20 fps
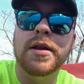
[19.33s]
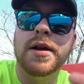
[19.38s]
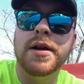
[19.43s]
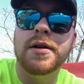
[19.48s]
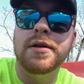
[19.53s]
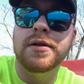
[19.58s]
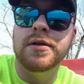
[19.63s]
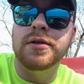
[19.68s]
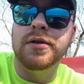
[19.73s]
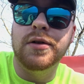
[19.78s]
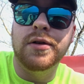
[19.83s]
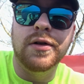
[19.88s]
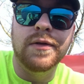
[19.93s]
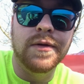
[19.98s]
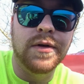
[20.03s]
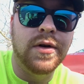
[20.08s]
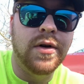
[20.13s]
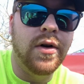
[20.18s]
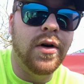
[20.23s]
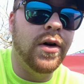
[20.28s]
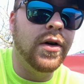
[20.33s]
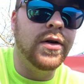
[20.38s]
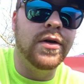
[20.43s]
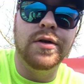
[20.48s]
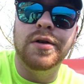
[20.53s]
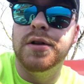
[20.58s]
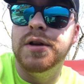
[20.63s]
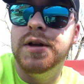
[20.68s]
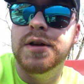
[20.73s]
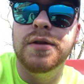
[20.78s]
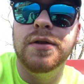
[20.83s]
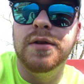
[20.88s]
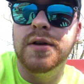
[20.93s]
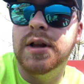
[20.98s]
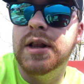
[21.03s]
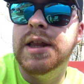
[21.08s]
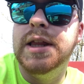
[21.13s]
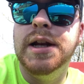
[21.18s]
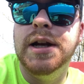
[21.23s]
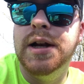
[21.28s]
later, you're looking over the car, you're cleaning
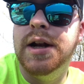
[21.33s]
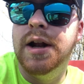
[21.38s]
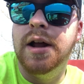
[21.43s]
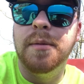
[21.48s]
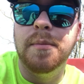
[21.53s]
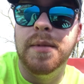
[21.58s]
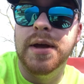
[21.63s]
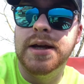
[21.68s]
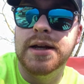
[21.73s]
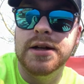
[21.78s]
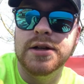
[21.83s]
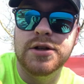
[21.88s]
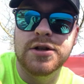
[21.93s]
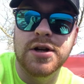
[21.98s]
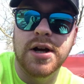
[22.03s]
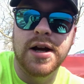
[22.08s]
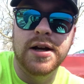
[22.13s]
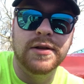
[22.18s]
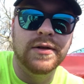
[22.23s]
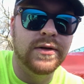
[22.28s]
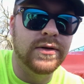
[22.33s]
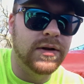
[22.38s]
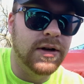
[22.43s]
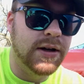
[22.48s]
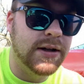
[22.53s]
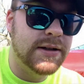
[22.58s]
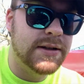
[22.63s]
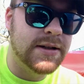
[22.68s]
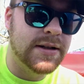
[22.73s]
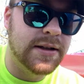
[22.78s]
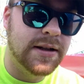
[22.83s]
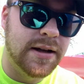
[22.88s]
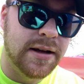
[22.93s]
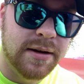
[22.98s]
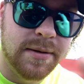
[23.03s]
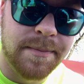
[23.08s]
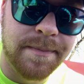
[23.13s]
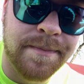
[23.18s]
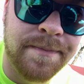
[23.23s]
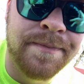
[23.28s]
it up, making it shine, look nice, and
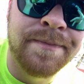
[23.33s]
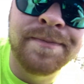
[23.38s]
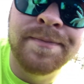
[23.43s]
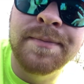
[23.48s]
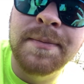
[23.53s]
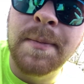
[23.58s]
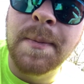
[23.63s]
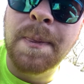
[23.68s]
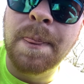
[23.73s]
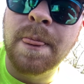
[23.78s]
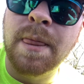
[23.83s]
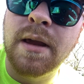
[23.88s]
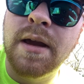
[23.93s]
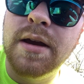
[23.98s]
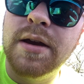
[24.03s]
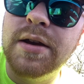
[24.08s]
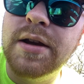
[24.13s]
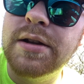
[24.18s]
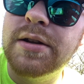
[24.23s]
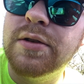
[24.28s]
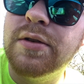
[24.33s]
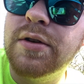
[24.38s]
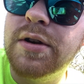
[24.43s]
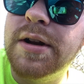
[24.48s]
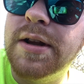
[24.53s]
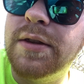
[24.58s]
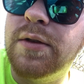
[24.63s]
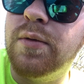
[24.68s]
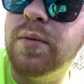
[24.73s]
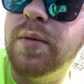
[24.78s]
you get to looking at the